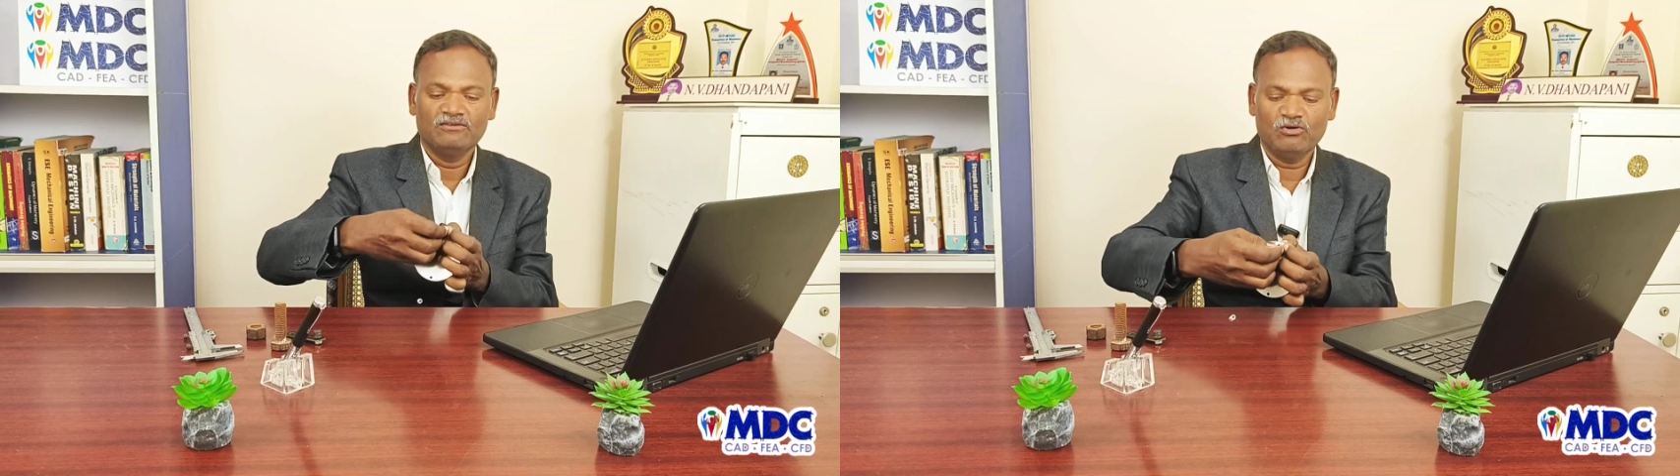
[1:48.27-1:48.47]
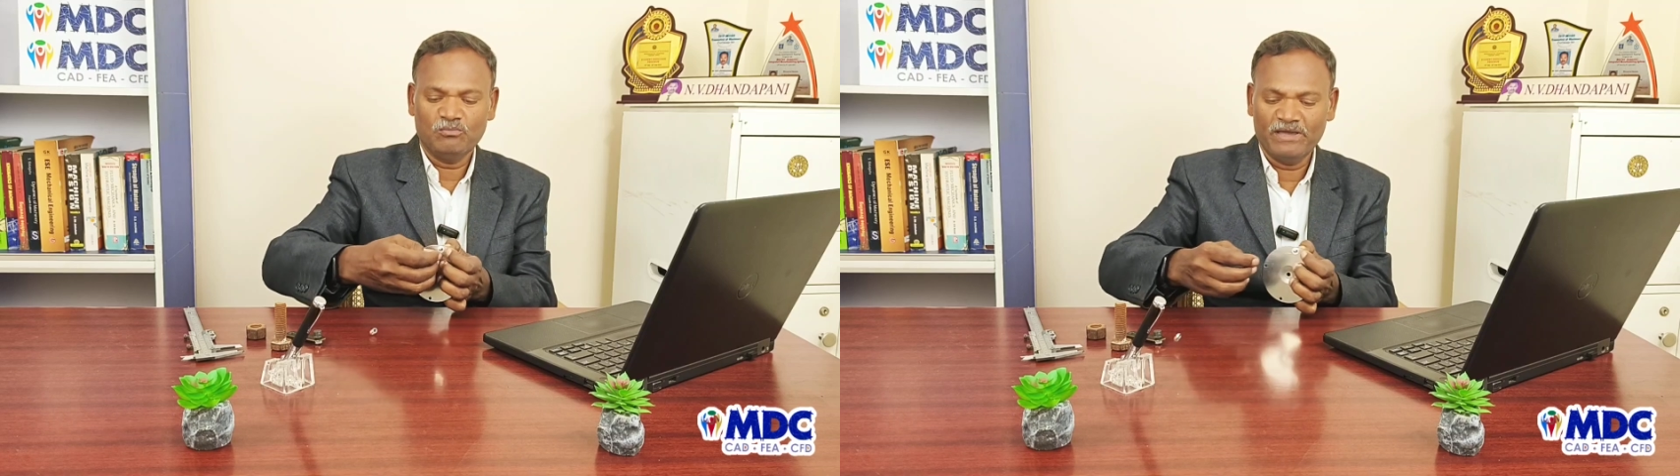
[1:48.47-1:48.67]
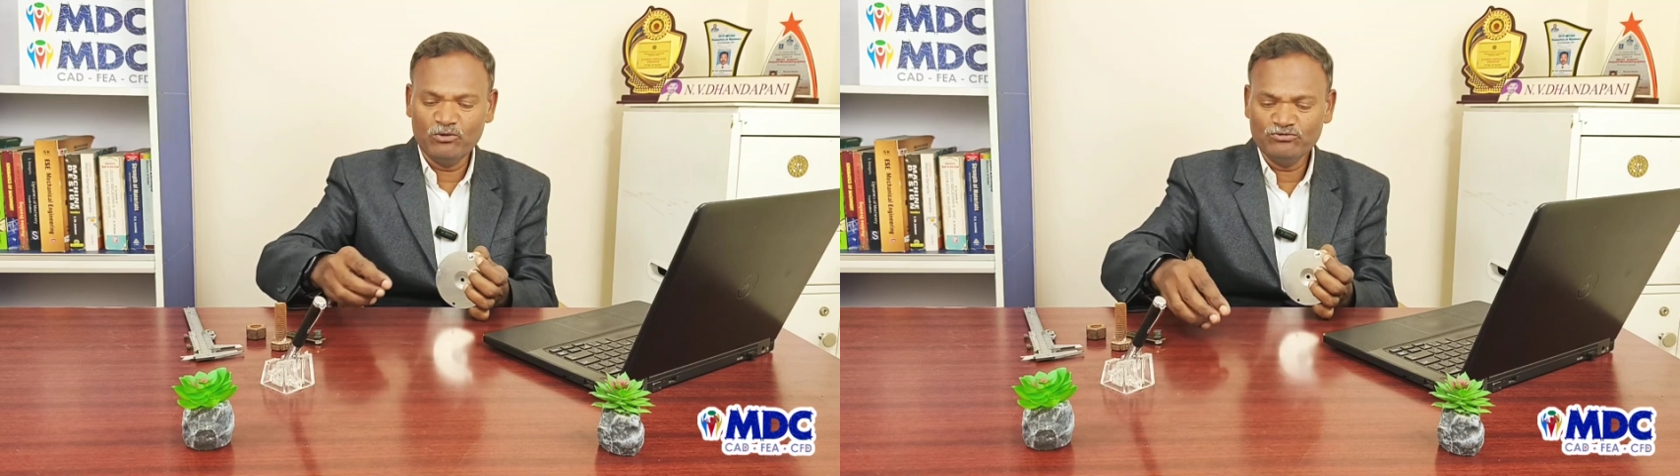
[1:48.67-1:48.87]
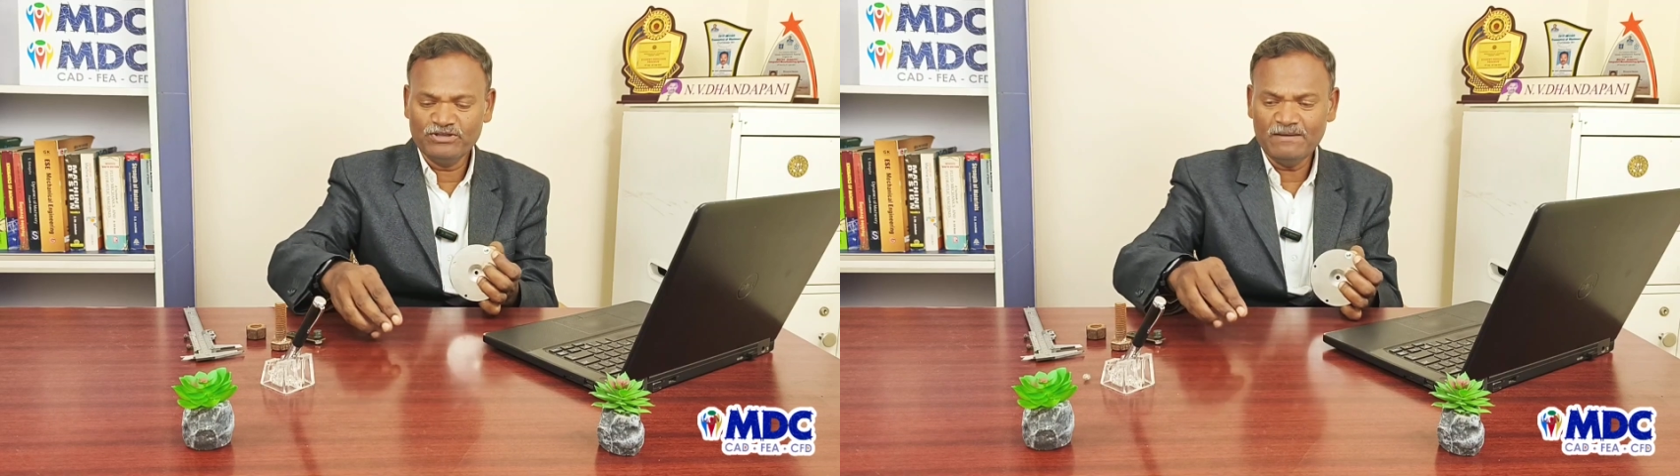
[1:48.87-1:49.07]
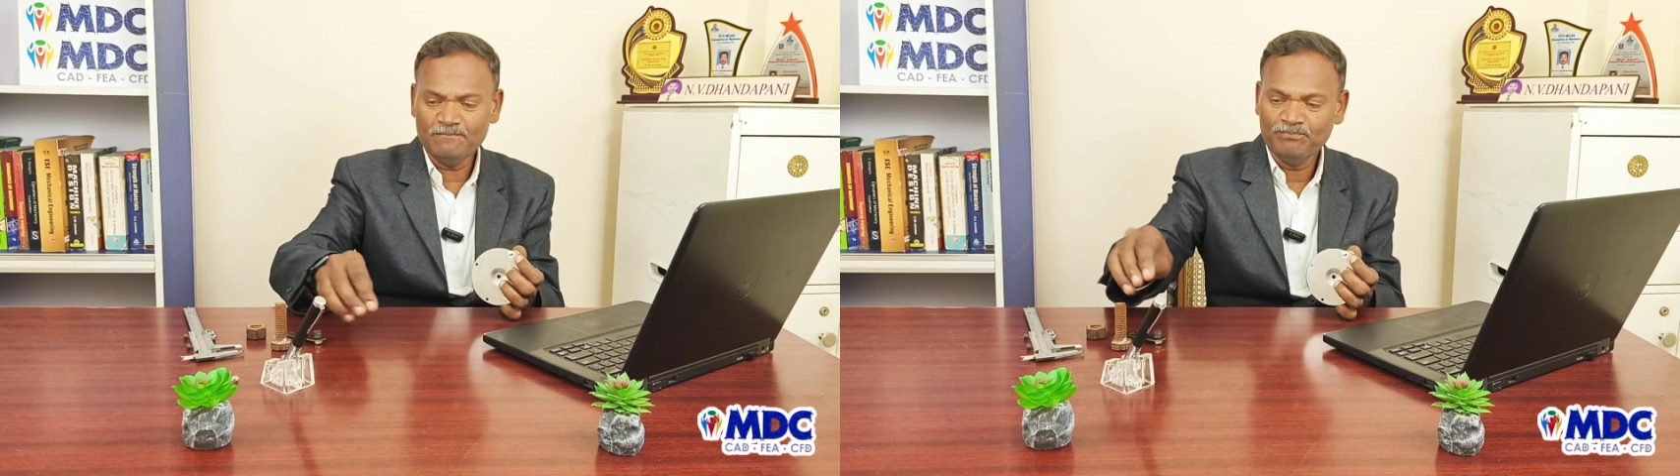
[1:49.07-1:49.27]
So by
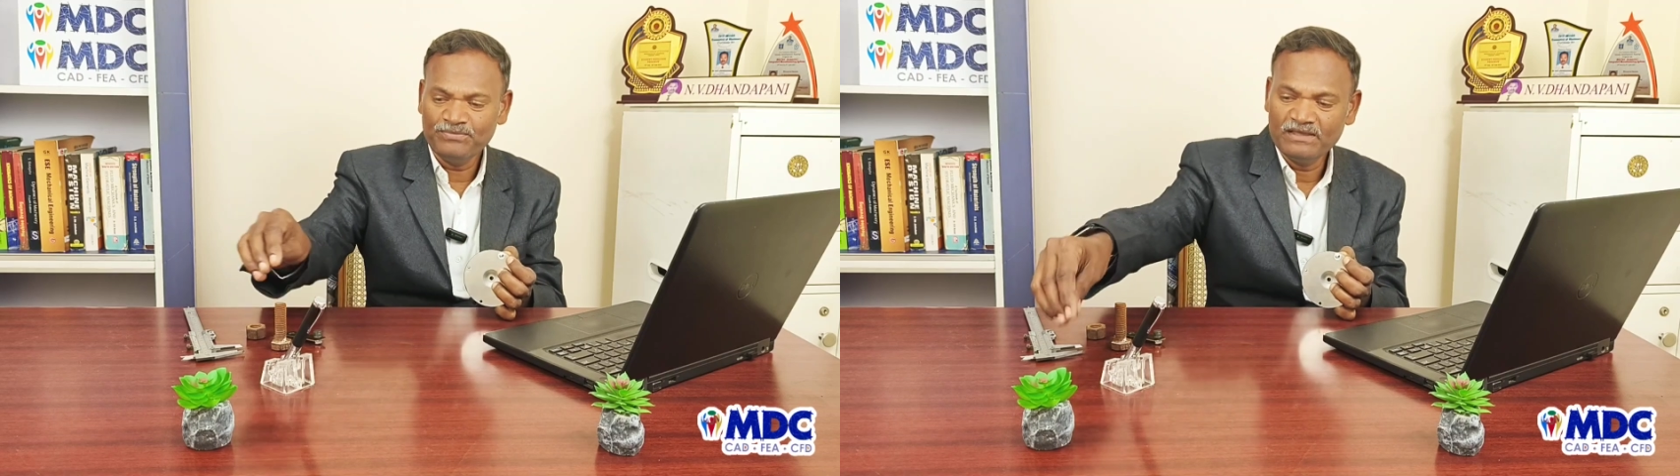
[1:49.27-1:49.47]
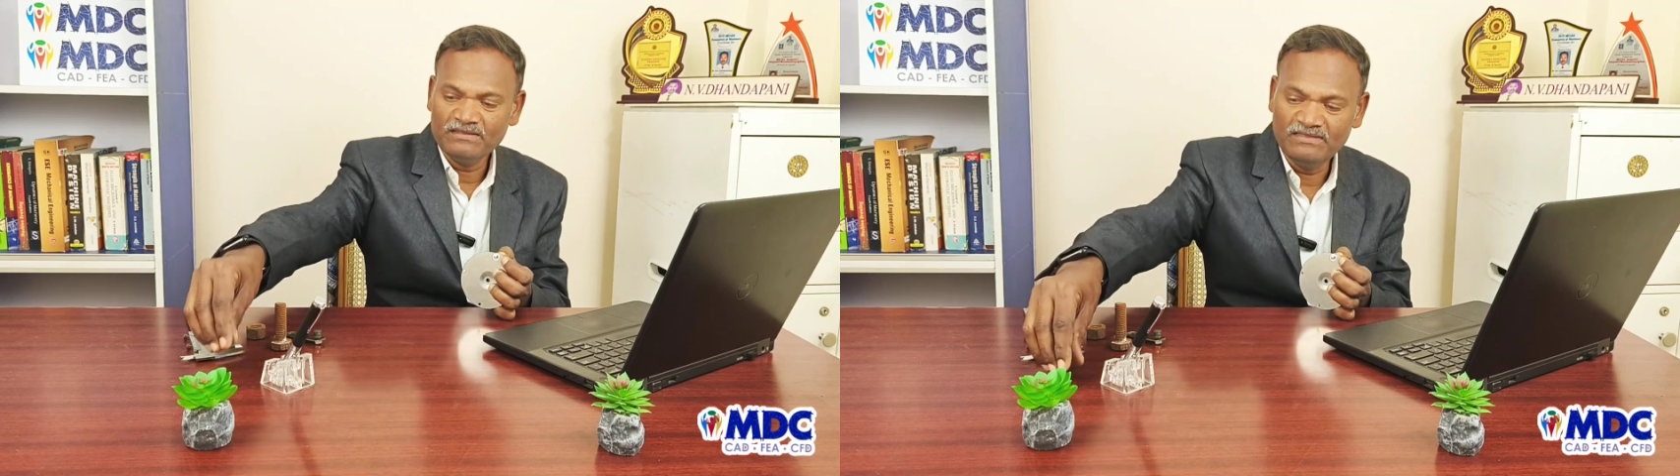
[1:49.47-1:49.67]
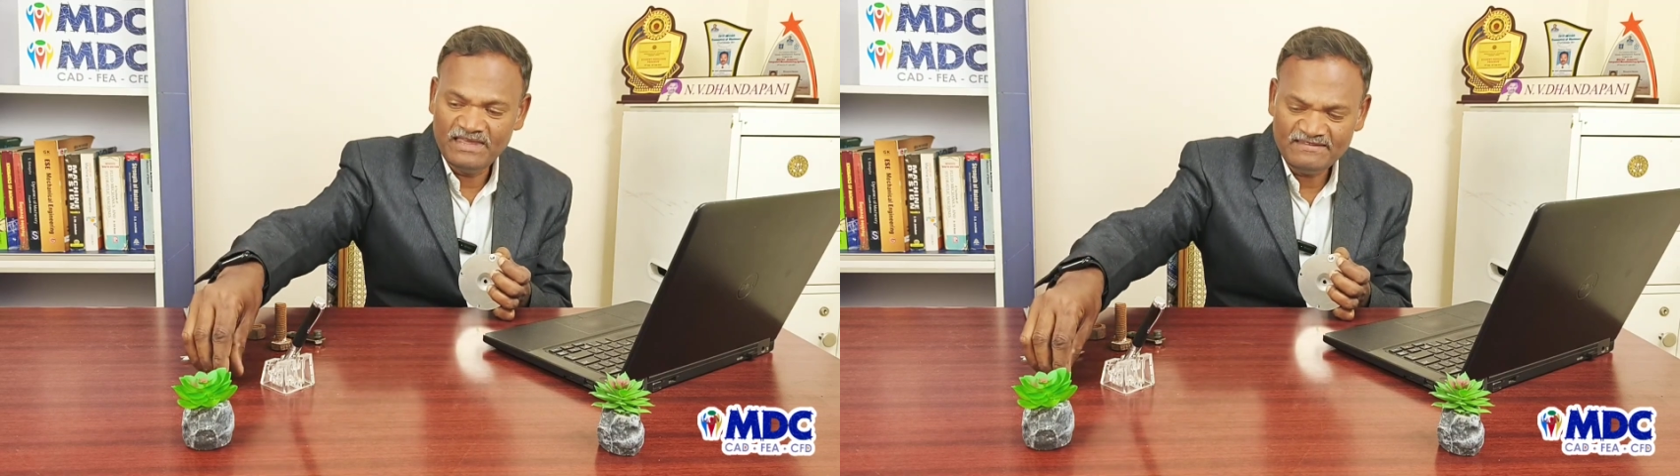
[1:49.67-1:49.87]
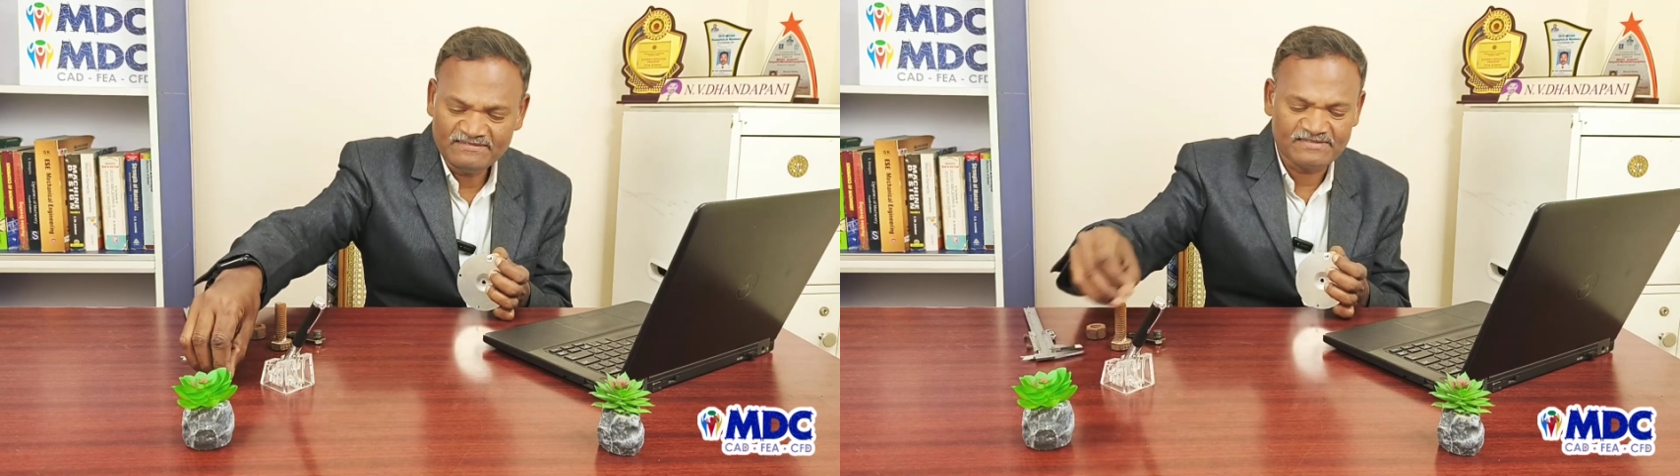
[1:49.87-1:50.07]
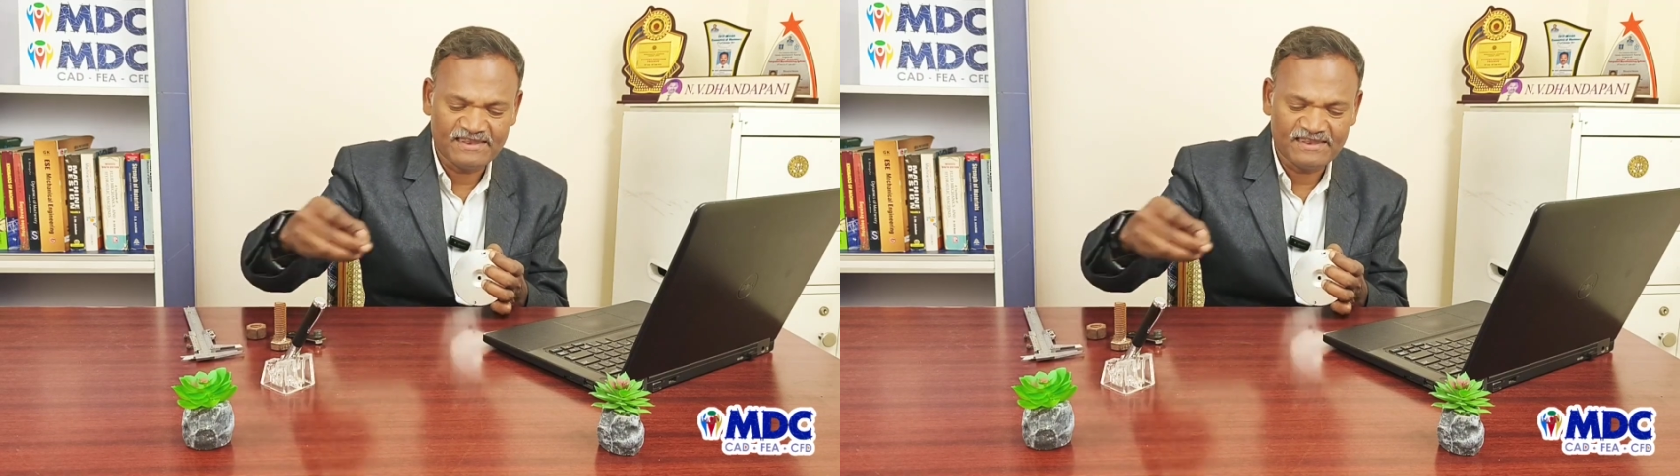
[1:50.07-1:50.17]
using these